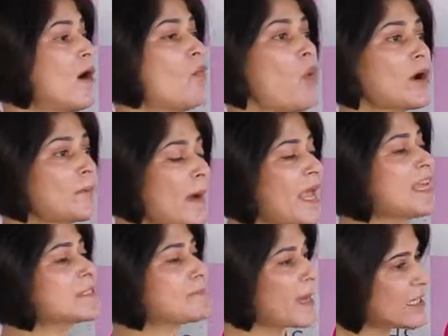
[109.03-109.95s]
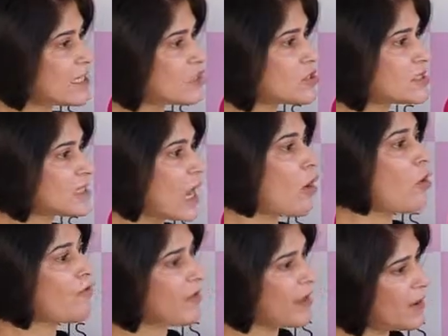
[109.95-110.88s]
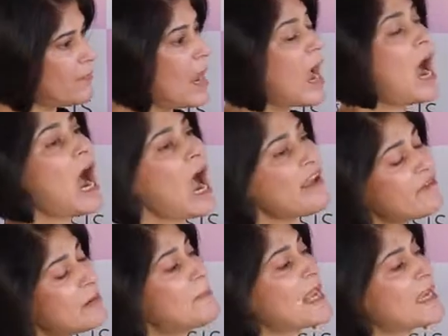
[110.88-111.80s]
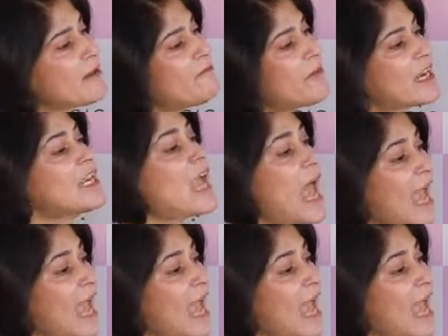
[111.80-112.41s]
what my expectations are of him, I will make him very